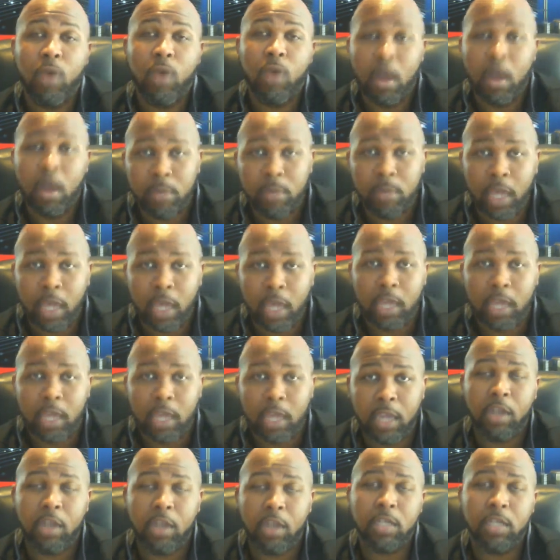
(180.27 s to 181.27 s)

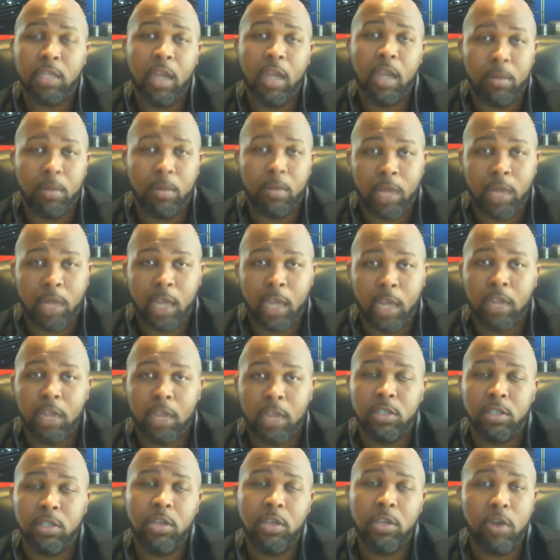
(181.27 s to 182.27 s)
update, there's an update,
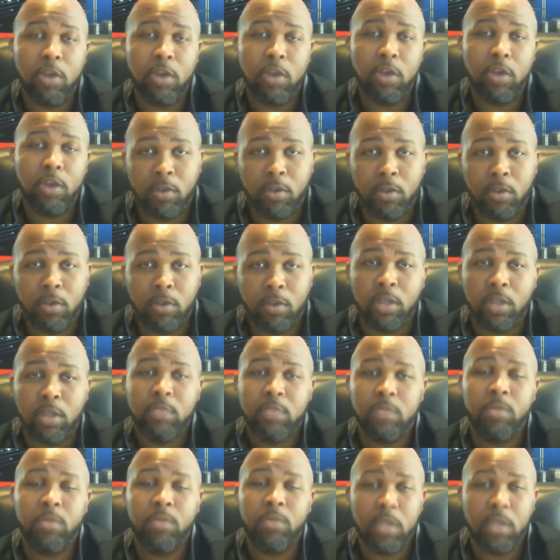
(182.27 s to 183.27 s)
there's security
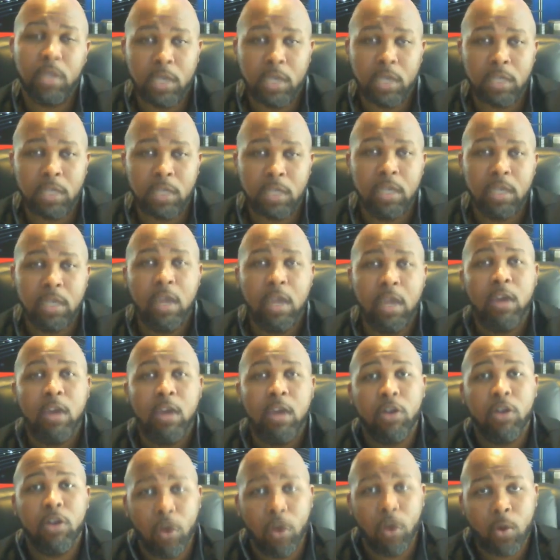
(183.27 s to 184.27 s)
vulnerabilities, please
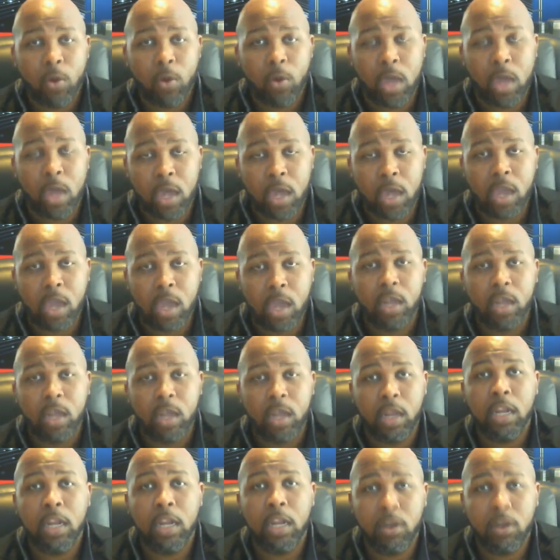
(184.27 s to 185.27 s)
go ahead
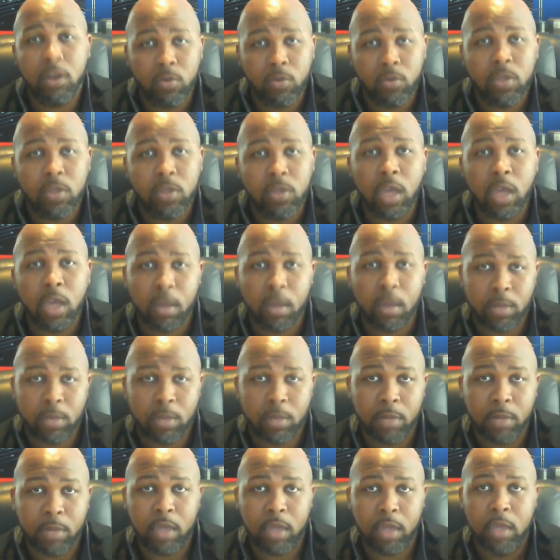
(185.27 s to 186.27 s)
and do the
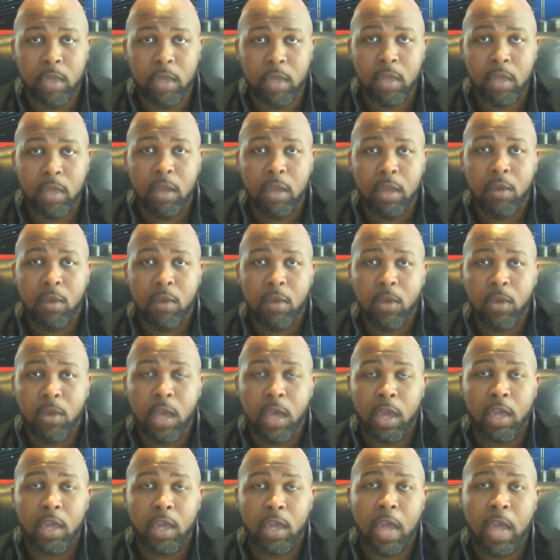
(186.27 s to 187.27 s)
update.
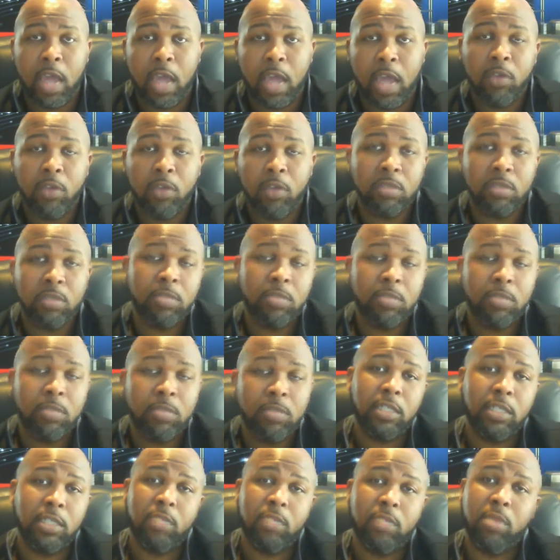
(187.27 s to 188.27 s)
Okay, I know
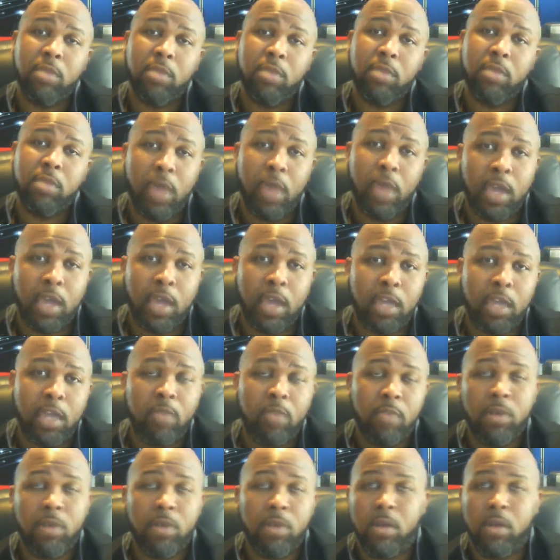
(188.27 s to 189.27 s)
sometimes it can be a pain, it
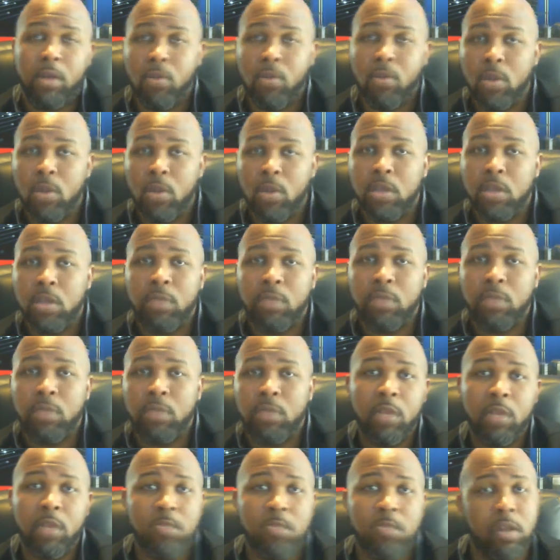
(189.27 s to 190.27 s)
can be annoying, you can
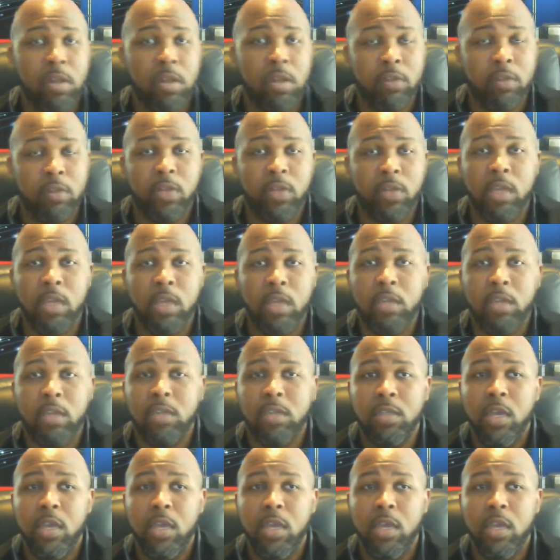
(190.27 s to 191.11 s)
be in the middle of things,